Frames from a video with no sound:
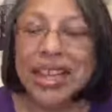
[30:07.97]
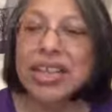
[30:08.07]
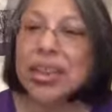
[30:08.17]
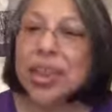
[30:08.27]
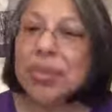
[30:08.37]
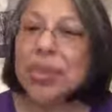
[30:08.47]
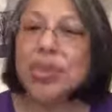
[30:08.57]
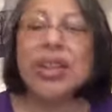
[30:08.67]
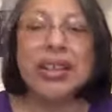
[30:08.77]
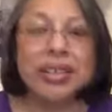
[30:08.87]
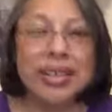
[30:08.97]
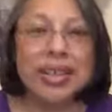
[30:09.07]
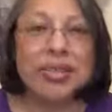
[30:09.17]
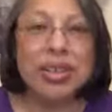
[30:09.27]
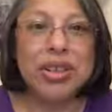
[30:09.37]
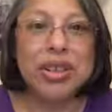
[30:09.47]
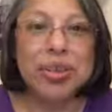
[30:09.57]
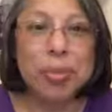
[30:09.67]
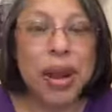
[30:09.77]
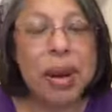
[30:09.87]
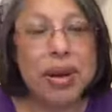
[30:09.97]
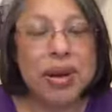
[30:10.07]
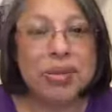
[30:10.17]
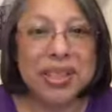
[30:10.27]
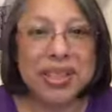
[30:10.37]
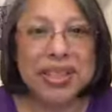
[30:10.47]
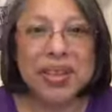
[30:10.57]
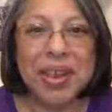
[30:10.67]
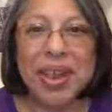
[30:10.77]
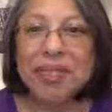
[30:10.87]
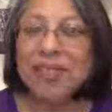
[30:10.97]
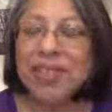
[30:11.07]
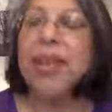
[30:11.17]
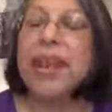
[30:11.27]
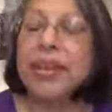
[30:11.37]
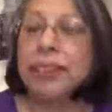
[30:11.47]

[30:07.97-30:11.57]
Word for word: So come and join us. Come and do a powwow with us, okay? All right.